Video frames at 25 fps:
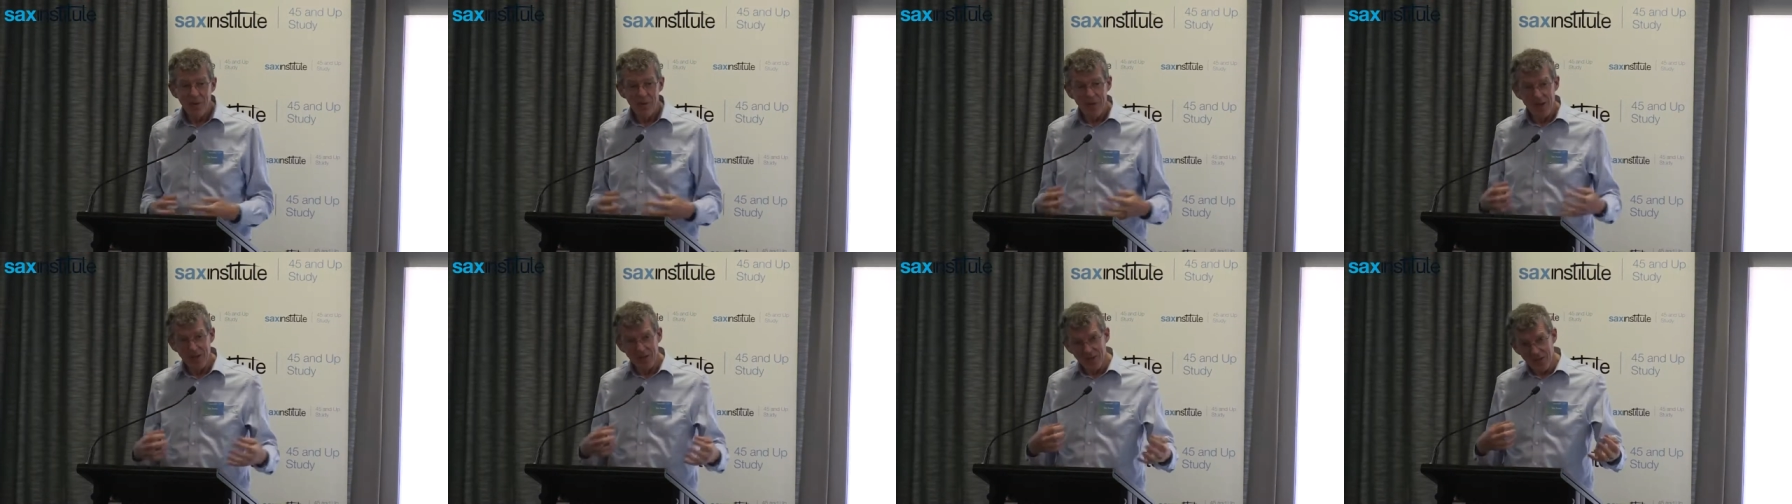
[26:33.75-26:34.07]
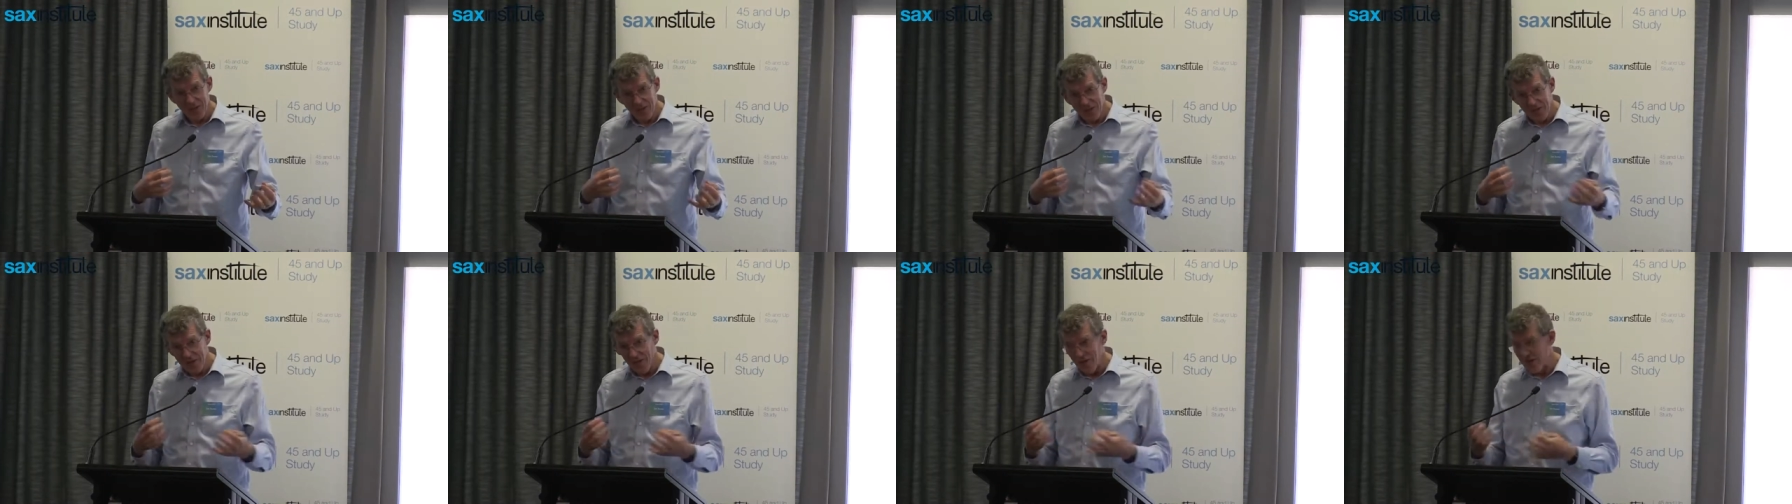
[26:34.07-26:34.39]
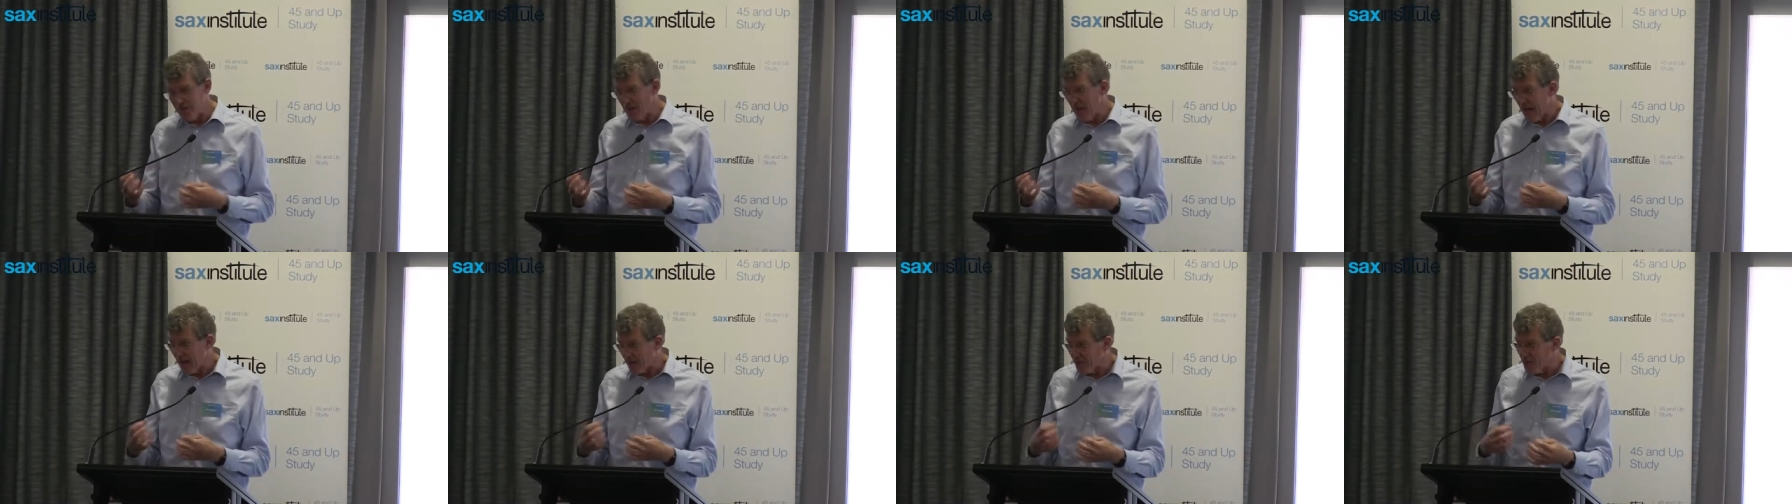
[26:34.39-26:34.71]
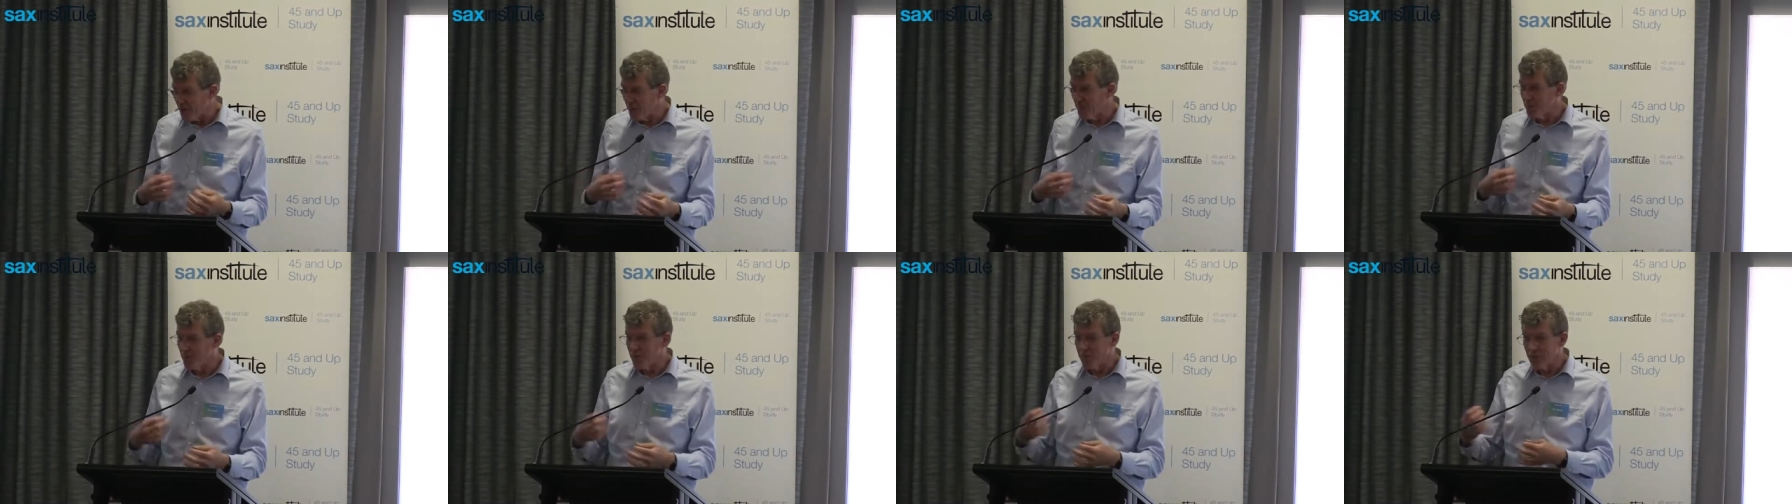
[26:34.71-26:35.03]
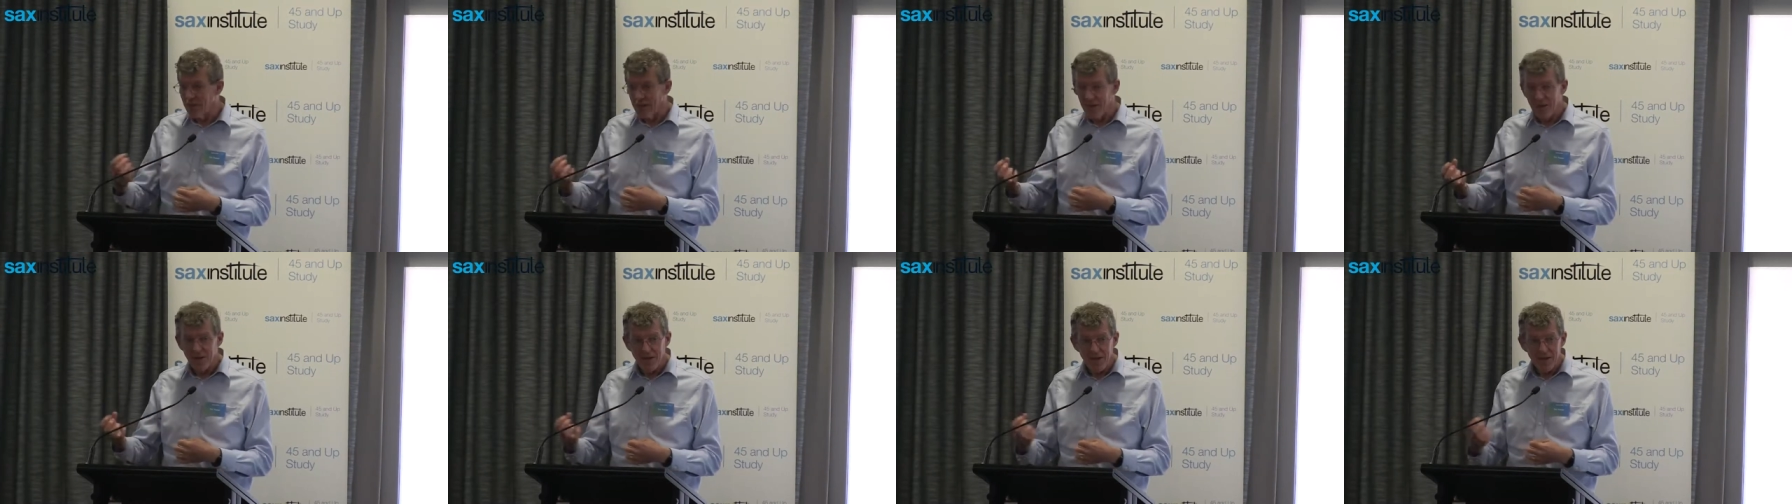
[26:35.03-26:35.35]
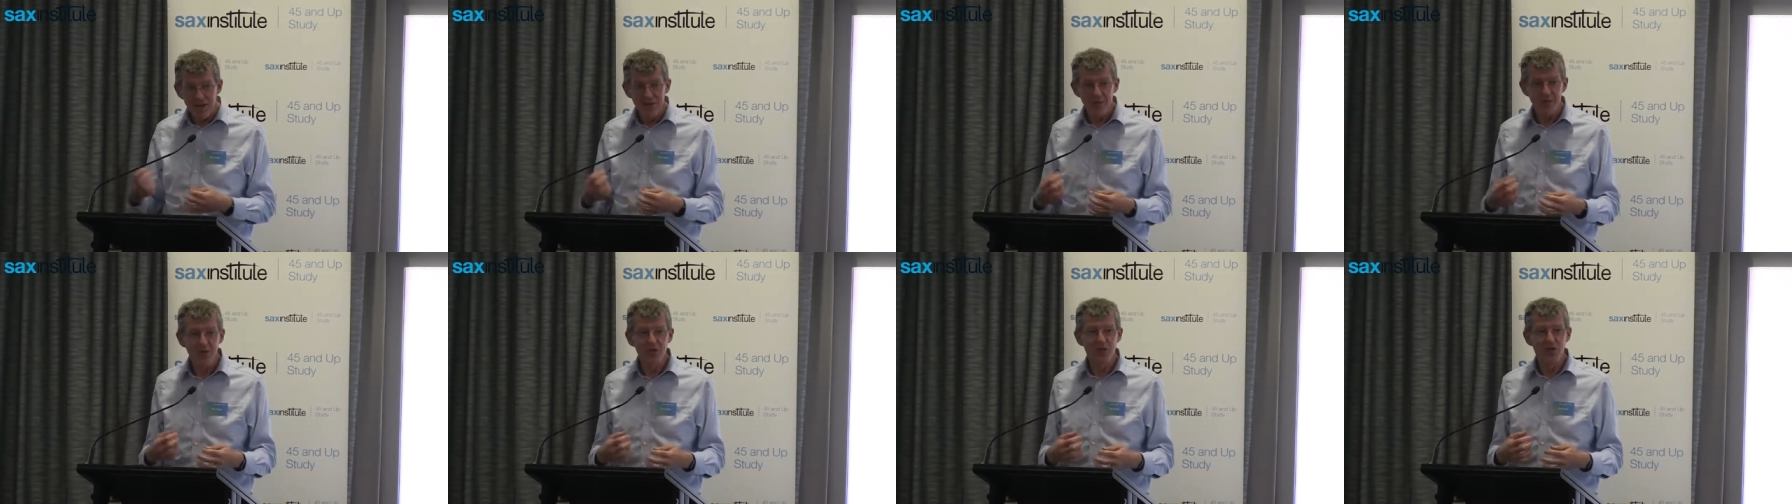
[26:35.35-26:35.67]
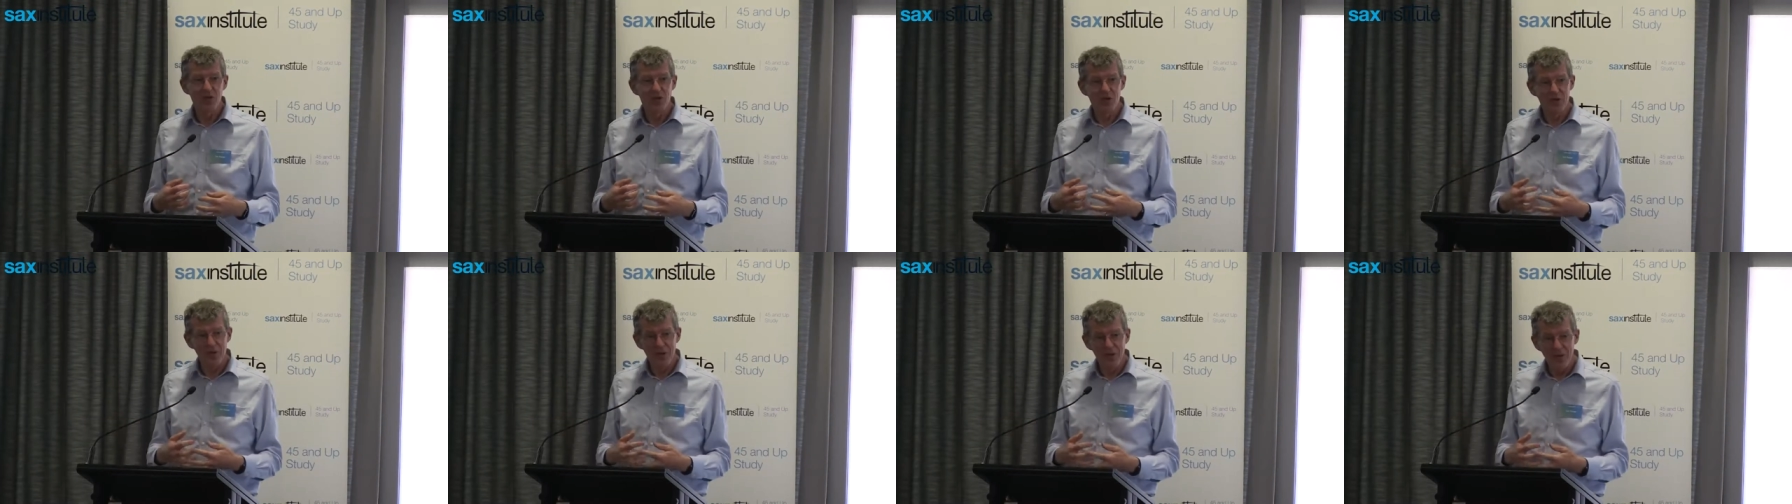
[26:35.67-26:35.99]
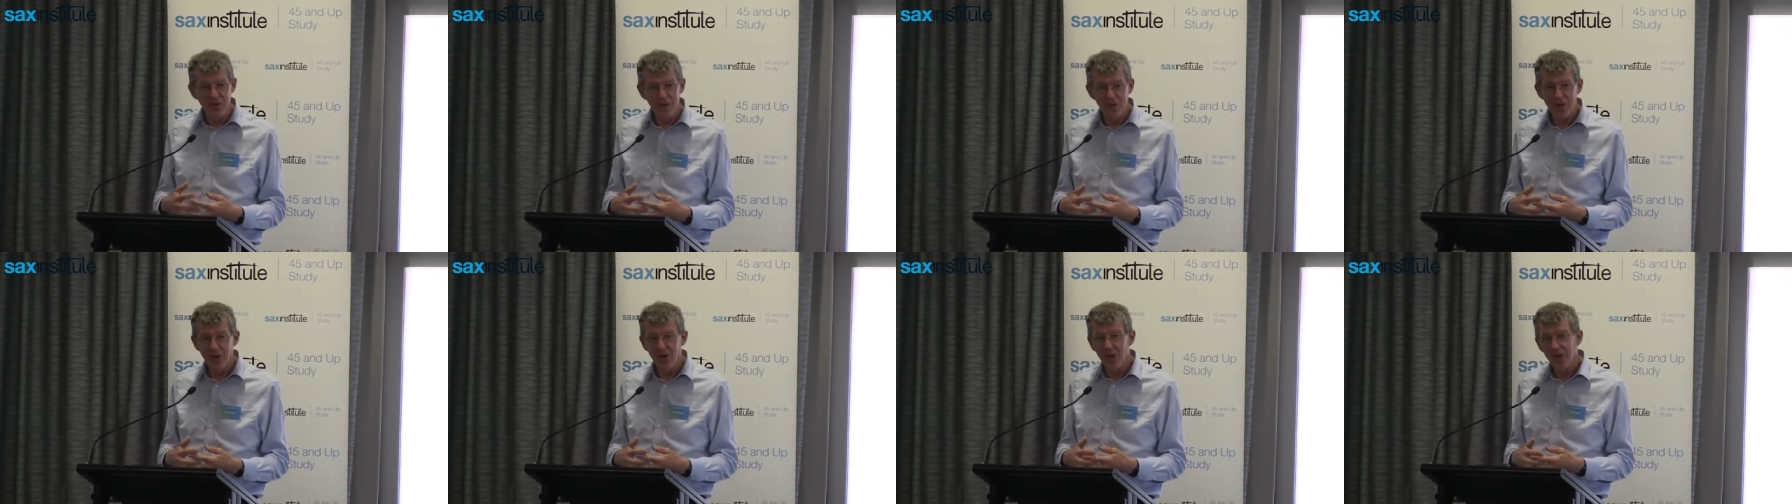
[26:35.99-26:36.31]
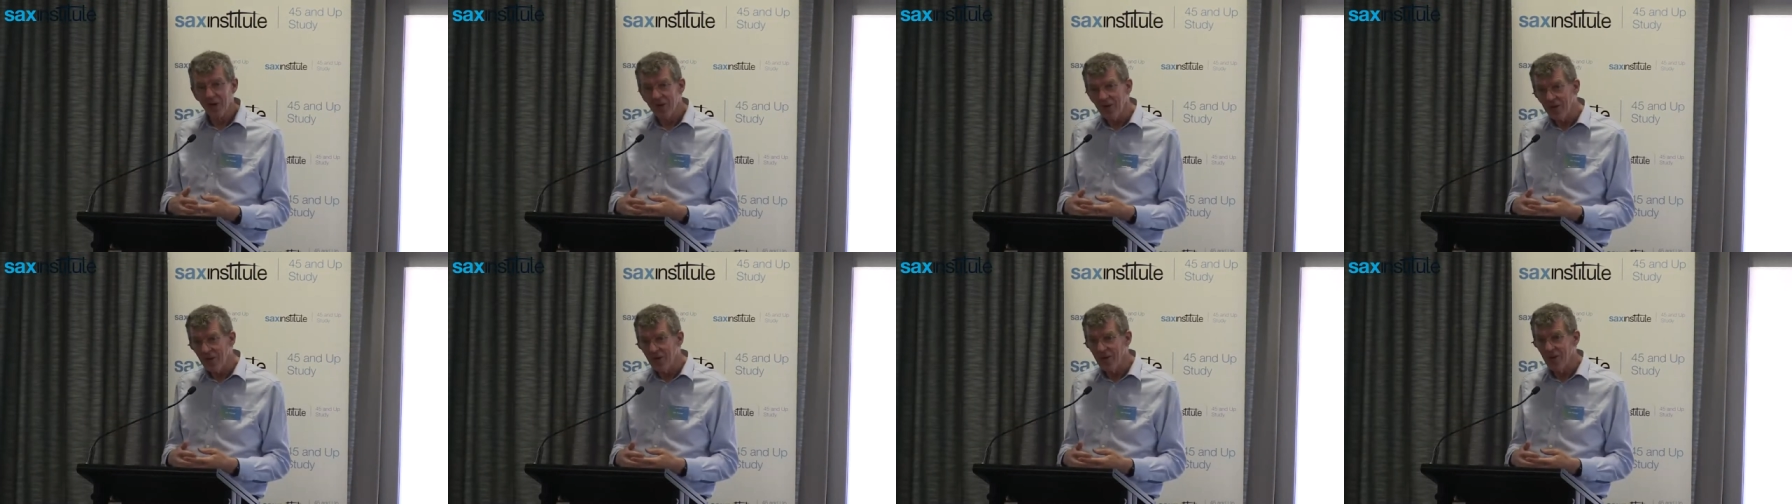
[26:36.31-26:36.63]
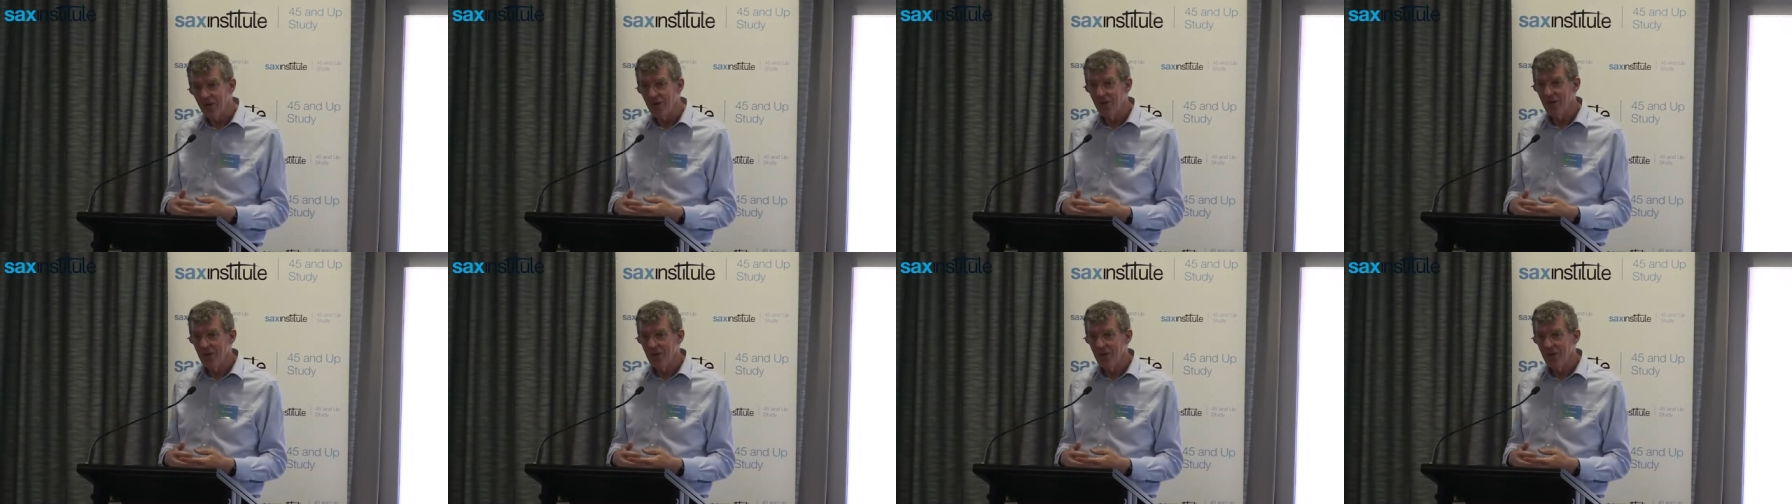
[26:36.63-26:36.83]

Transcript: It's a transaction between an individual and their doctor.